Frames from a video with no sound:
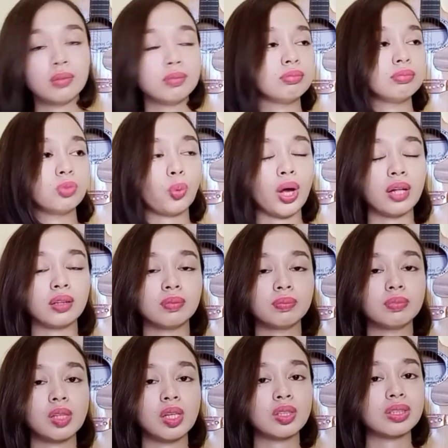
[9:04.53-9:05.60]
Well,
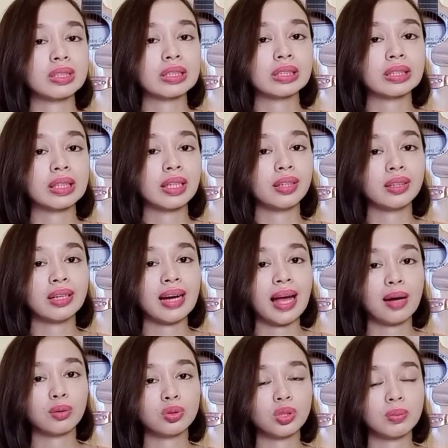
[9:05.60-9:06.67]
it's clear
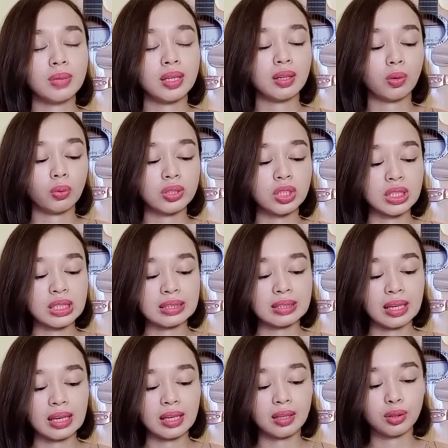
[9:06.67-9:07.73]
now to me that when she
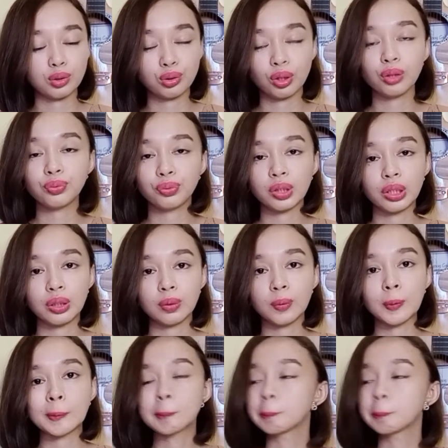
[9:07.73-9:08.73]
said good for you,